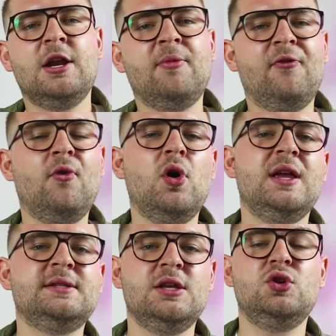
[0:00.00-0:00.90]
number 4
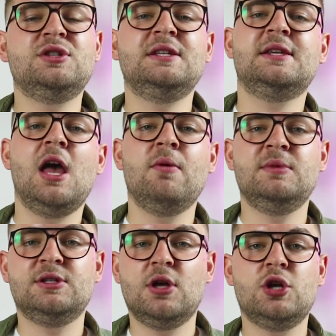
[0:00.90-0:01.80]
is to use a scalp
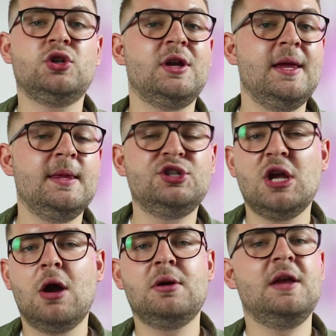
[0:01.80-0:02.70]
massager in the
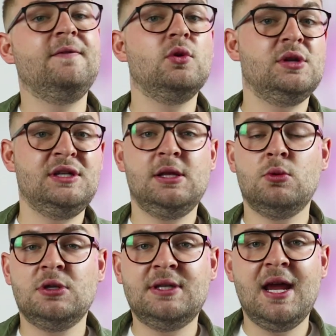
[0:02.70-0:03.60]
shower if you're
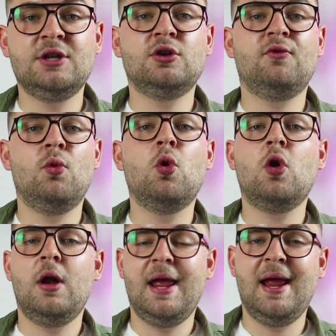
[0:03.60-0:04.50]
dealing with dandruff
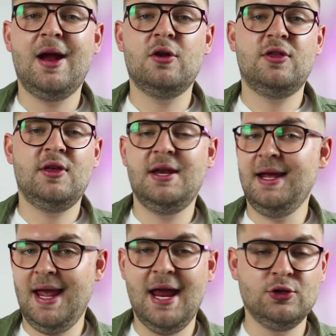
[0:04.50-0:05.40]
or hair
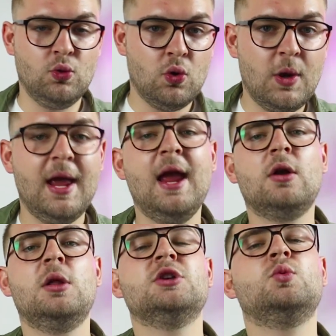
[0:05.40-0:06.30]
thinning and or
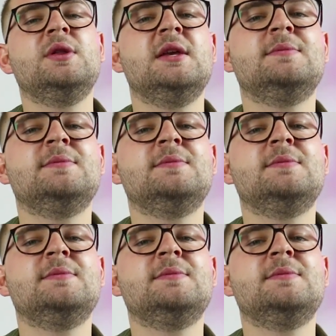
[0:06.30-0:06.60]
hair loss. What